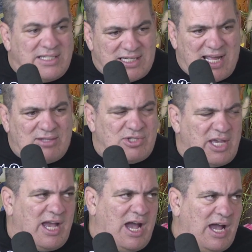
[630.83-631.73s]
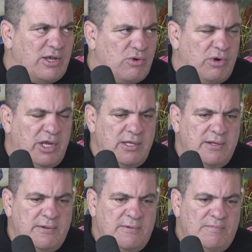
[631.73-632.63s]
just got to say hi
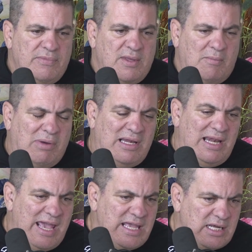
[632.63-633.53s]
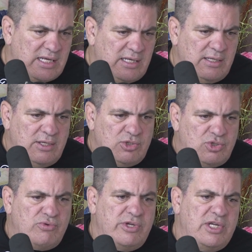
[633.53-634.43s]
quick. But later,
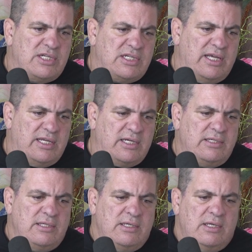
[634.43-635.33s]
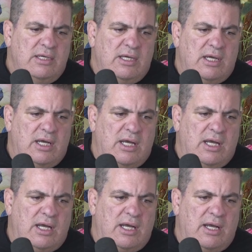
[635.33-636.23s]
2 years later,
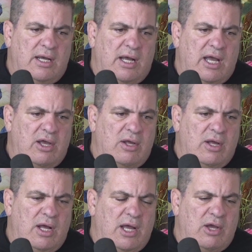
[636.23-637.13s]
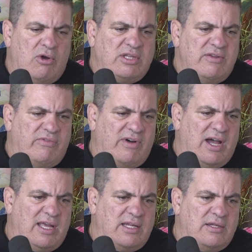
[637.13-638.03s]
I got
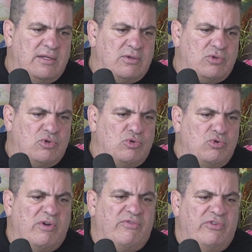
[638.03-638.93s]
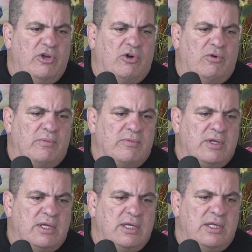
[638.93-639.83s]
invited to do a film
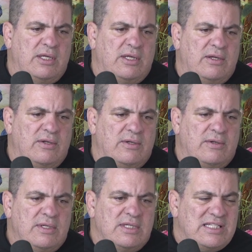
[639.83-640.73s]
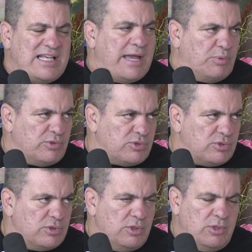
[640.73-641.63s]
in
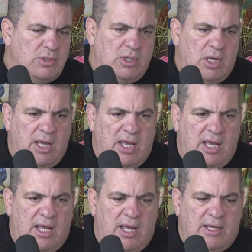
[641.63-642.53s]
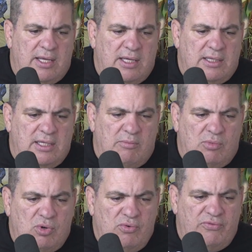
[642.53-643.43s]
Cyprus. In the
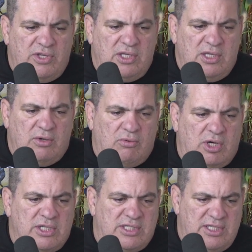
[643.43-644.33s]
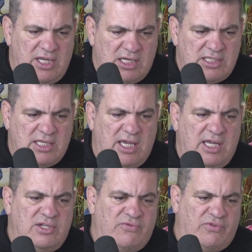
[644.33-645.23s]
movie was Nicolas
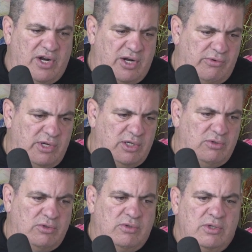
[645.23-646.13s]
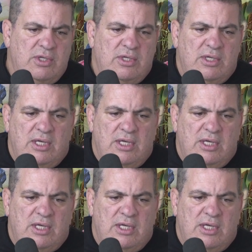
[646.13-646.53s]
Cage, Frank Grillo,